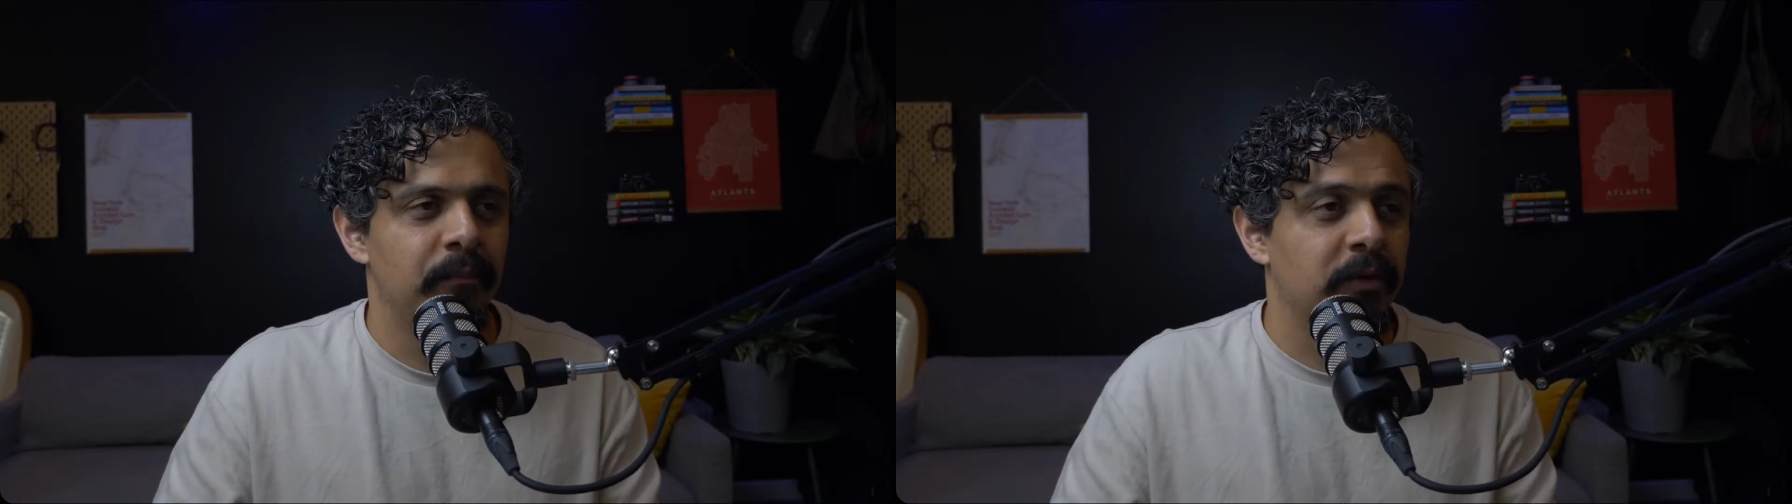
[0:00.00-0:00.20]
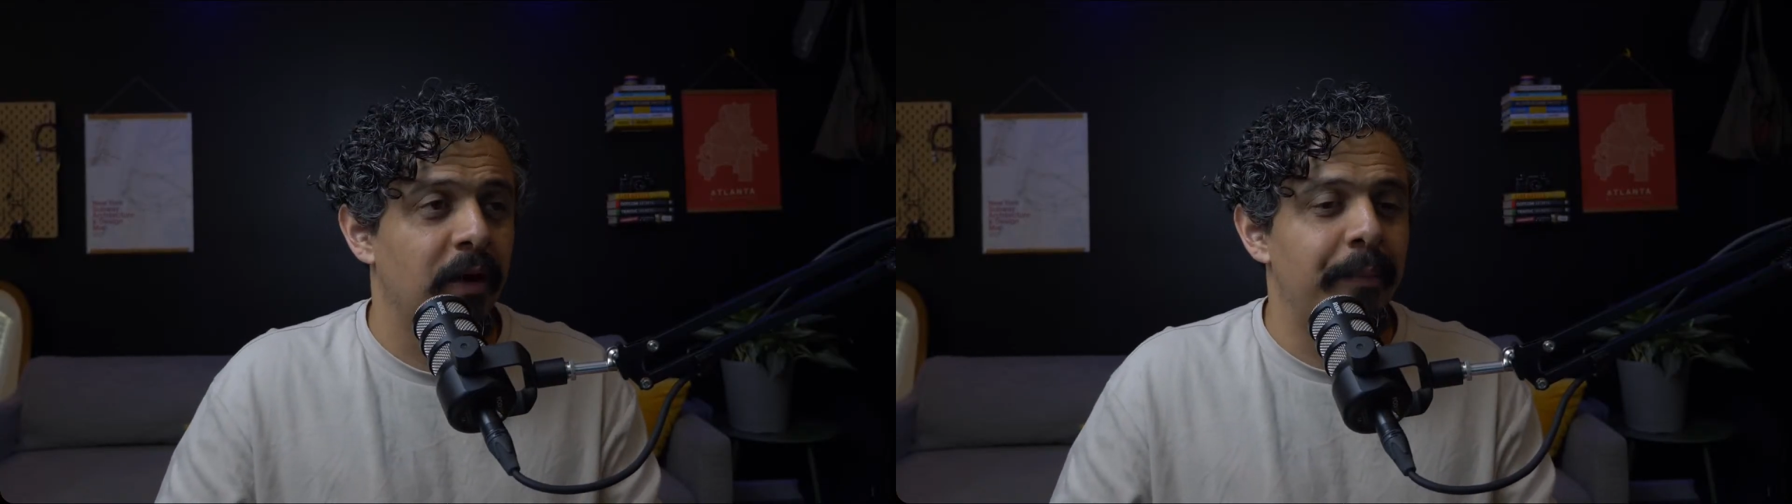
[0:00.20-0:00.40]

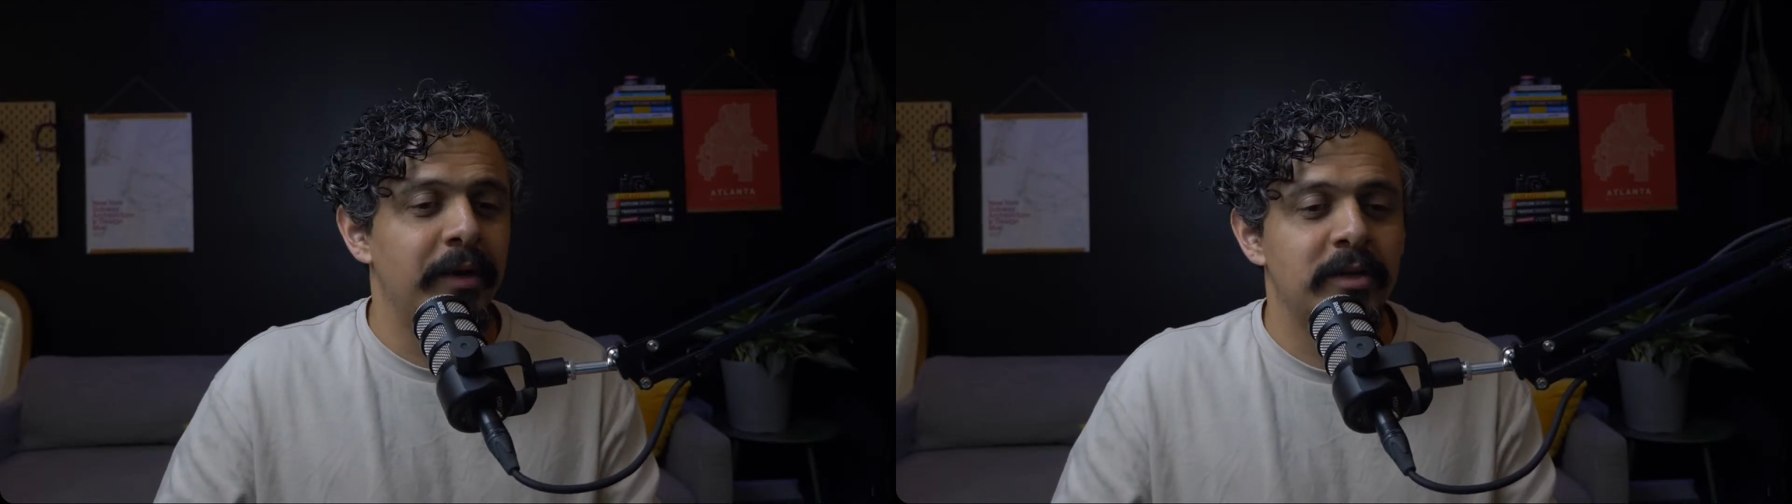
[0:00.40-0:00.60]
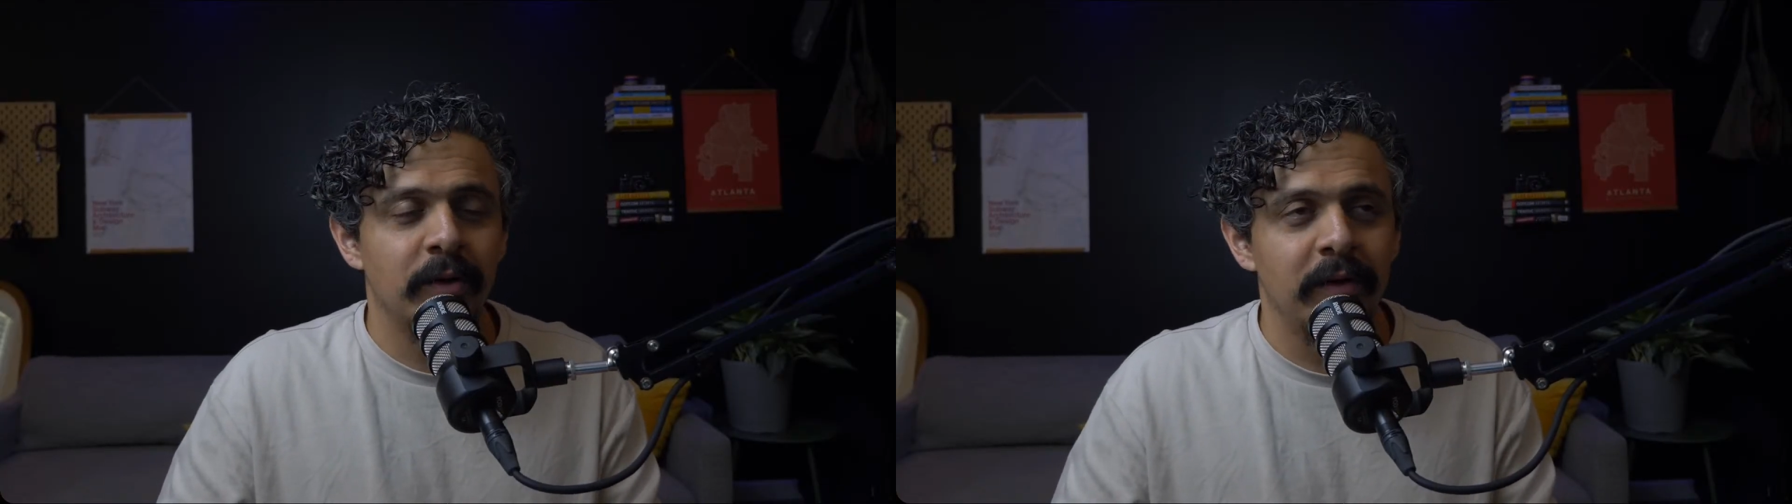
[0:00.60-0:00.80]
So I'm going
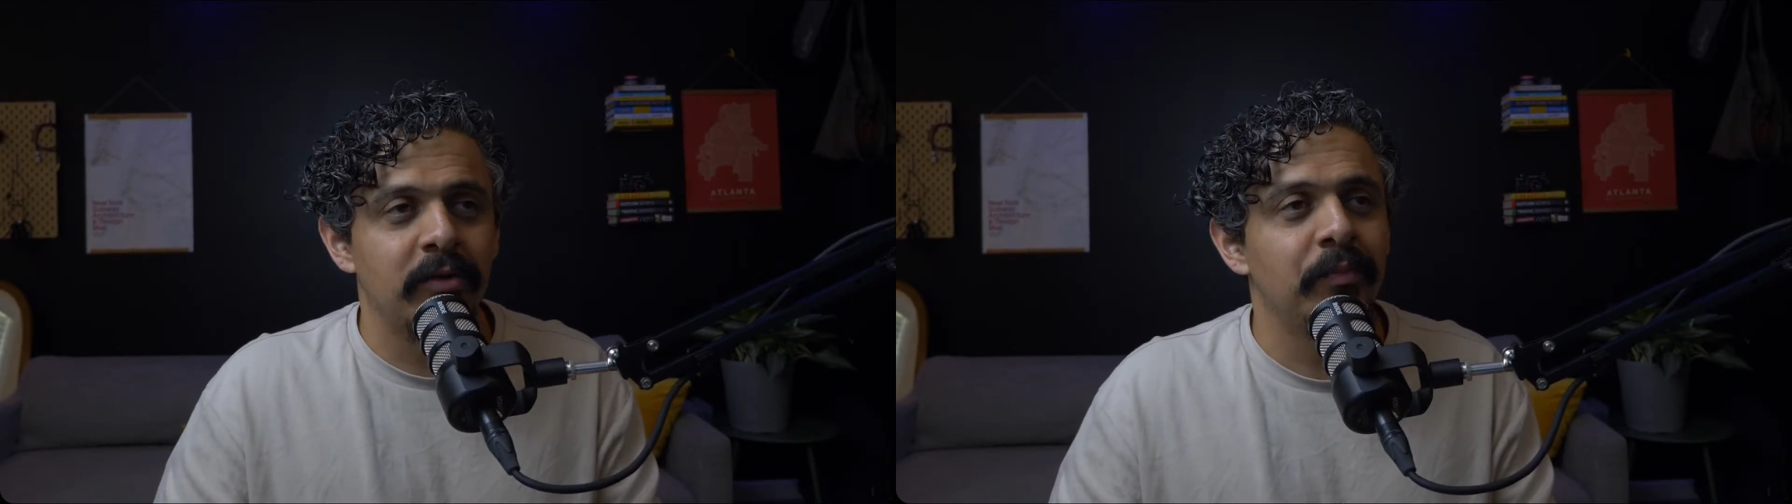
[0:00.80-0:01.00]
to show you 2